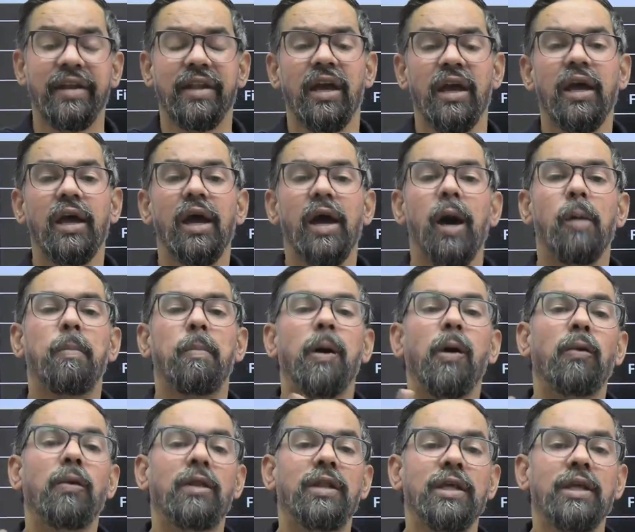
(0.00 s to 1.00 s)
about
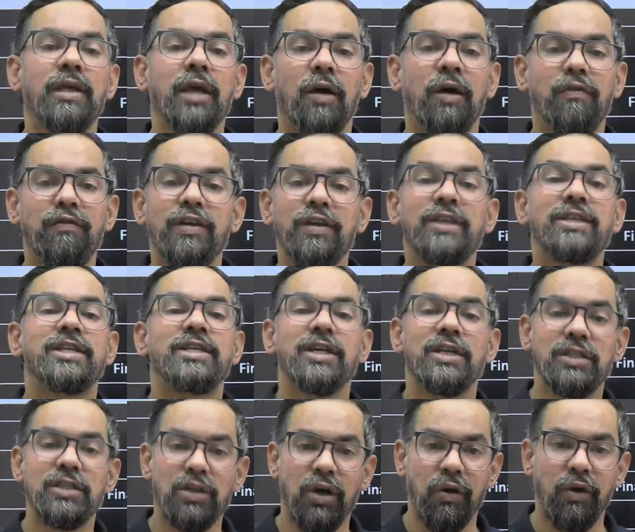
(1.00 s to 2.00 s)
the features
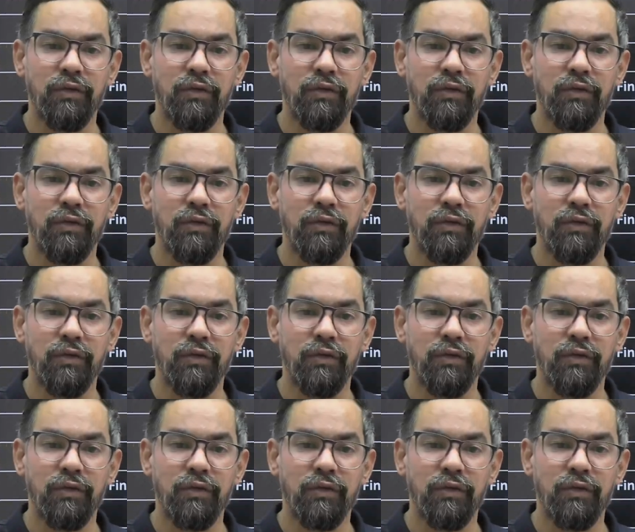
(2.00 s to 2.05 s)
of